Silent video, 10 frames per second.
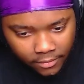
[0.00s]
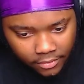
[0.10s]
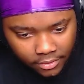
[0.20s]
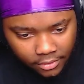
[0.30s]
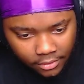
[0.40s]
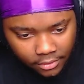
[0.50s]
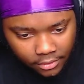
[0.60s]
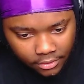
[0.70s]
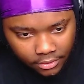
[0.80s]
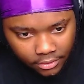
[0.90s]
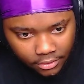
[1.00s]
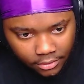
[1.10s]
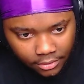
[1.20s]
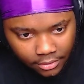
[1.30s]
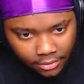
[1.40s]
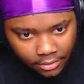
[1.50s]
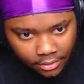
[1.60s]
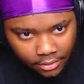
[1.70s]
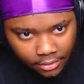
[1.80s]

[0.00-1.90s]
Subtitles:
(no one is talking)